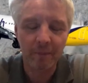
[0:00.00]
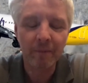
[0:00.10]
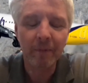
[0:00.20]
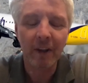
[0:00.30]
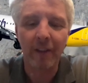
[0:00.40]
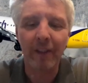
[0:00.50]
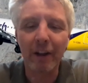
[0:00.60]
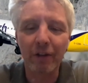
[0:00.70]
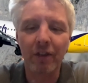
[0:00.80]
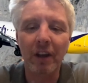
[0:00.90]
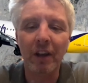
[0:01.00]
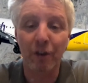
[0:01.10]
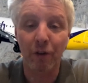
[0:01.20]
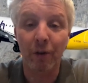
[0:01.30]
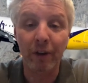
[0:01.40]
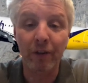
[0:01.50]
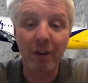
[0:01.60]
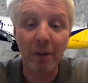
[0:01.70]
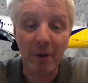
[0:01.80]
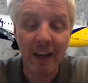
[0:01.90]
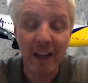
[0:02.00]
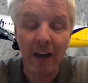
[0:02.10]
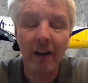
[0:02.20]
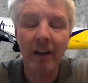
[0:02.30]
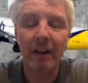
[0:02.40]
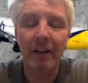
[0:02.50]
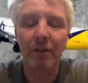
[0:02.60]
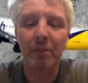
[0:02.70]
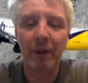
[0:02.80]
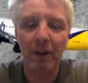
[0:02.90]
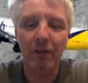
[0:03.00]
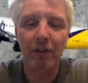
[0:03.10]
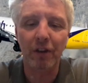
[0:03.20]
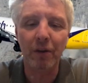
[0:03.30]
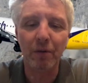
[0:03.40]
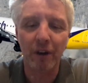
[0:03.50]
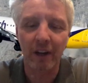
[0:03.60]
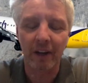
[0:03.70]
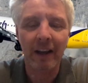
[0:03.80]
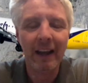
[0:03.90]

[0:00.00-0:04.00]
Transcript: And that's the noise that you hear is the PTU running.